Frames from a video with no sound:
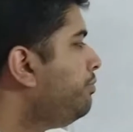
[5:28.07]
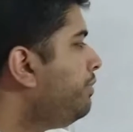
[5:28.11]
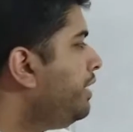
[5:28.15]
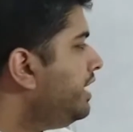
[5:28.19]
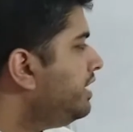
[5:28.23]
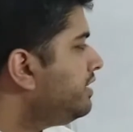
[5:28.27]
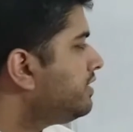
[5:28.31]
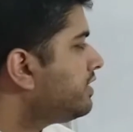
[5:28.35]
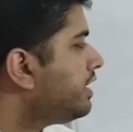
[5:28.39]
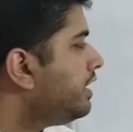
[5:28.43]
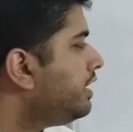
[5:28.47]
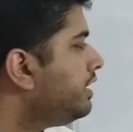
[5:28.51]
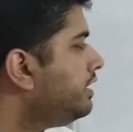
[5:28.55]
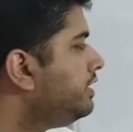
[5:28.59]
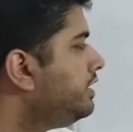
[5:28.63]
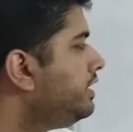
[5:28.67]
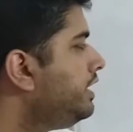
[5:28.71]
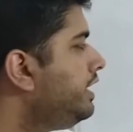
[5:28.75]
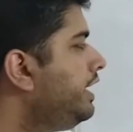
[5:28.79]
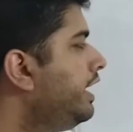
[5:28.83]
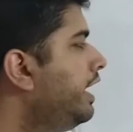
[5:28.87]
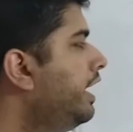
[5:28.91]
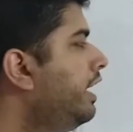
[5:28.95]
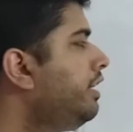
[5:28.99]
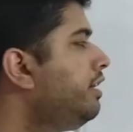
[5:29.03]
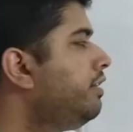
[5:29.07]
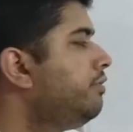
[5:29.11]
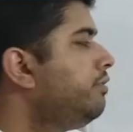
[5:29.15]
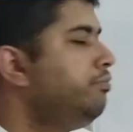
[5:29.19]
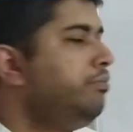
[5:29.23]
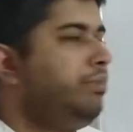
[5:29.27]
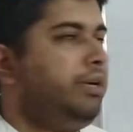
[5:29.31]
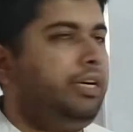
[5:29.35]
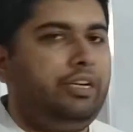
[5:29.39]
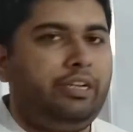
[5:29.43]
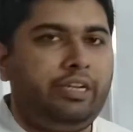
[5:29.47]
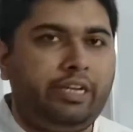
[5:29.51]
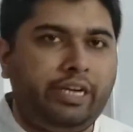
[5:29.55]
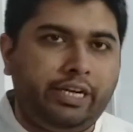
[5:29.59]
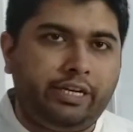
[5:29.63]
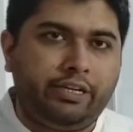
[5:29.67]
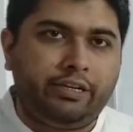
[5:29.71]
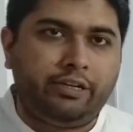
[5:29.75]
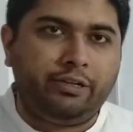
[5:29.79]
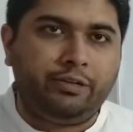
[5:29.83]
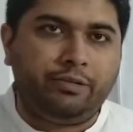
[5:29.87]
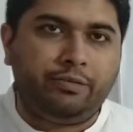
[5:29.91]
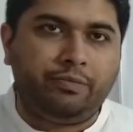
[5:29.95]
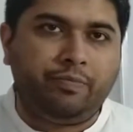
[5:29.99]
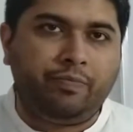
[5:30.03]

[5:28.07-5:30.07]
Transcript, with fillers: base currency at bid rate.